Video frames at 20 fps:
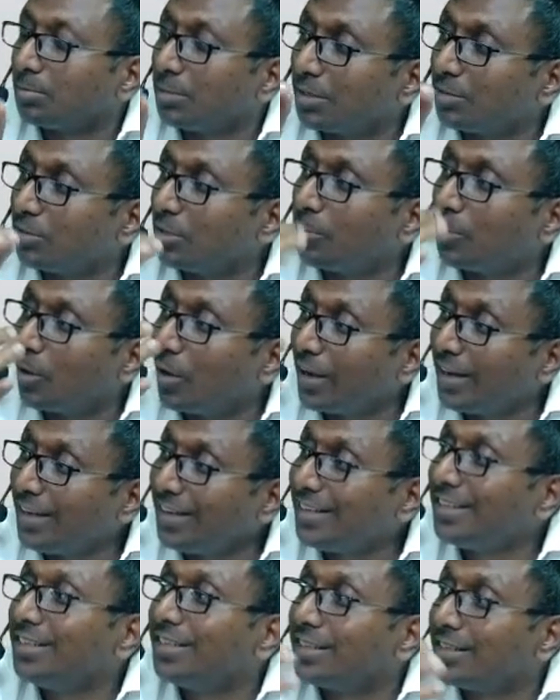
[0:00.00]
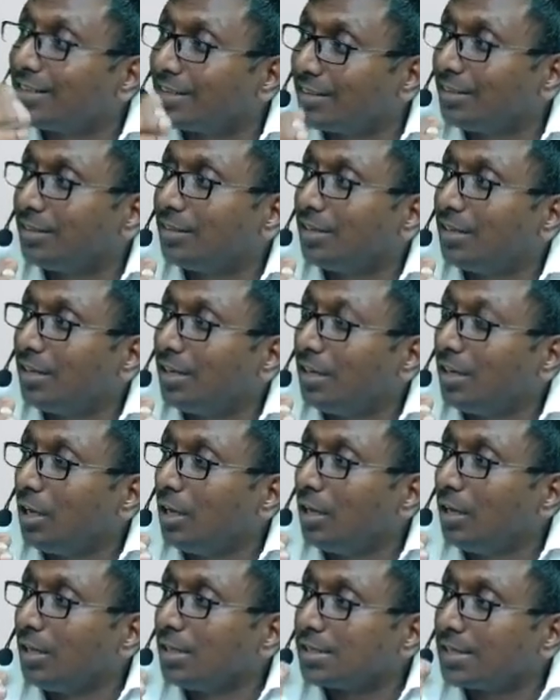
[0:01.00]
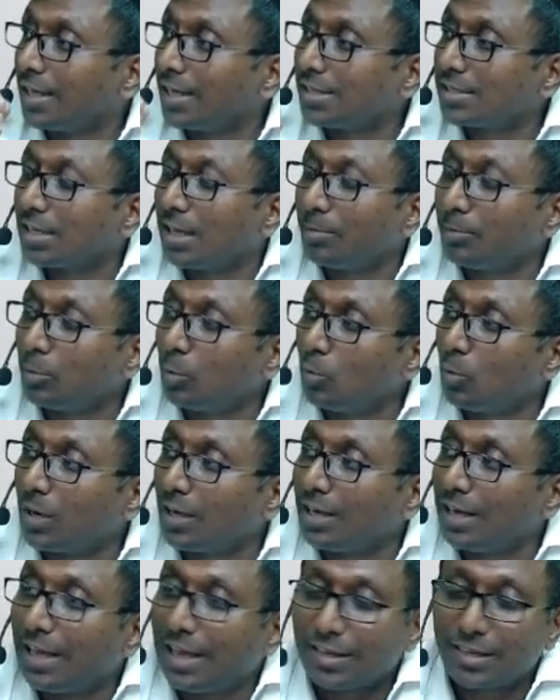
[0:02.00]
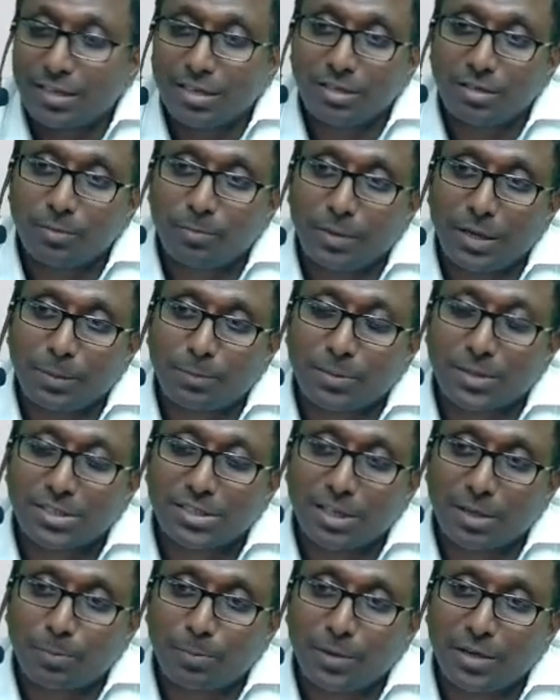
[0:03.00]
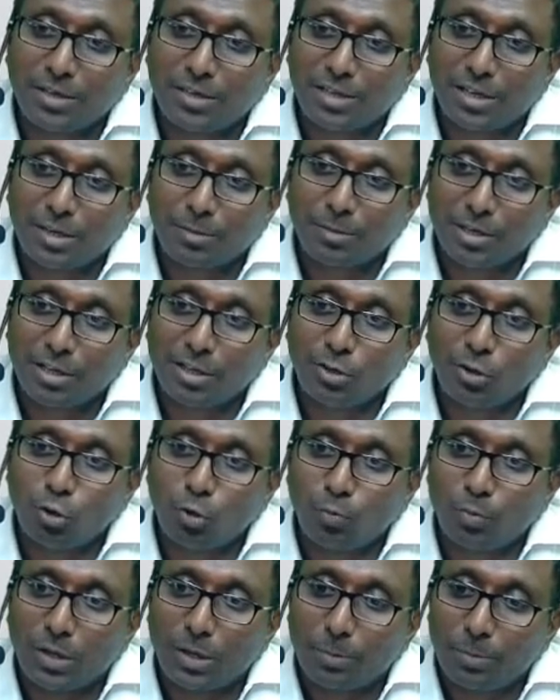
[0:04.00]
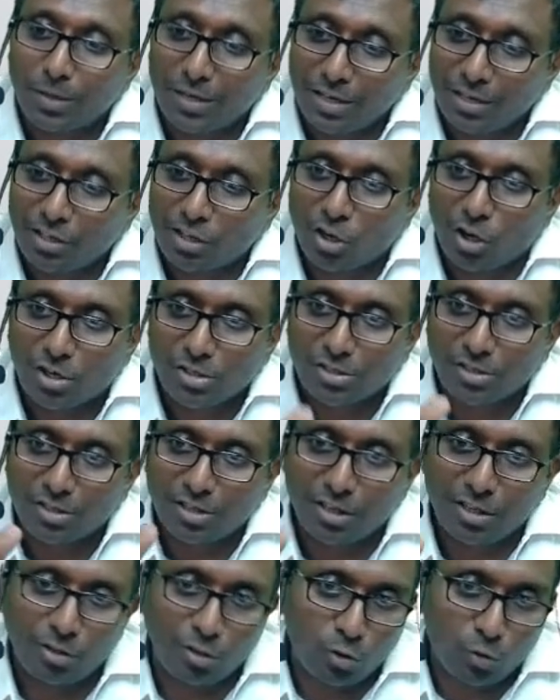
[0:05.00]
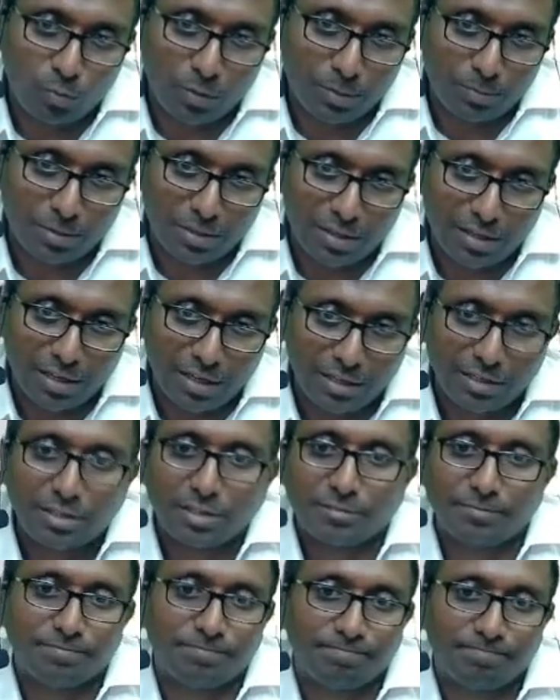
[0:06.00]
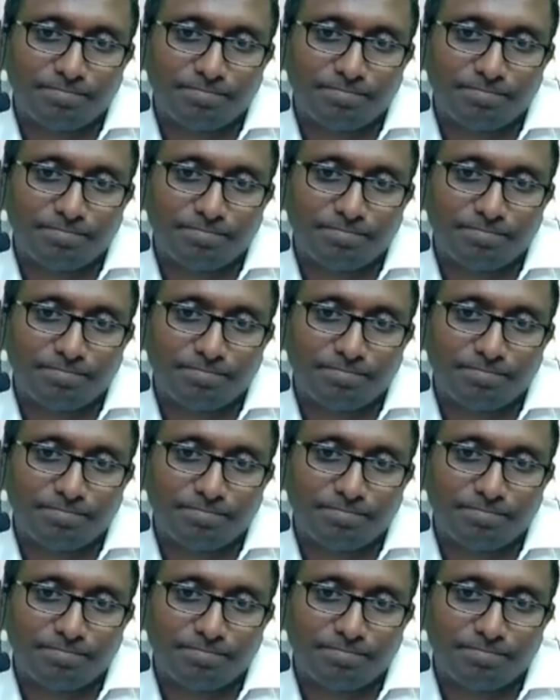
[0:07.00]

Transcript: But the point here, say example, 1 lakh papers are printed by Hindu paper and crossed the Hindu paper gate.